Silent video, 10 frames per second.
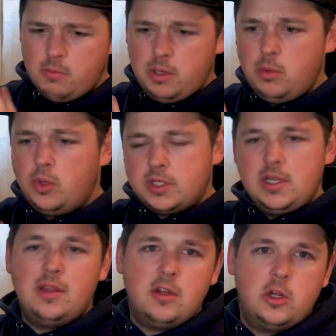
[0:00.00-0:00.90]
people will
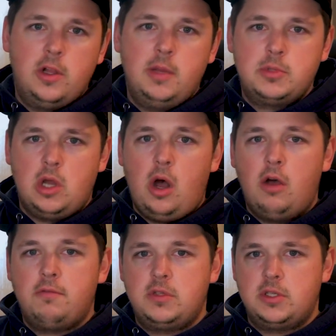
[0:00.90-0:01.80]
send their clips
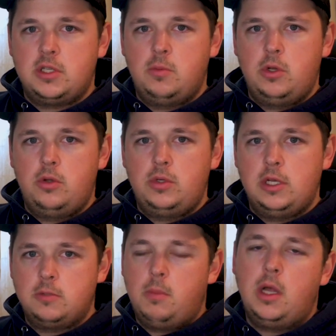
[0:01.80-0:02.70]
off to someone who
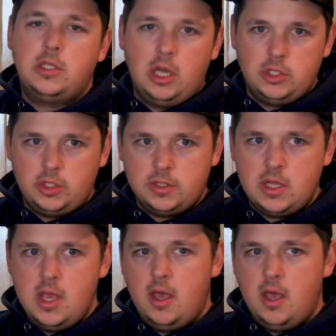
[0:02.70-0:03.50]
does montages,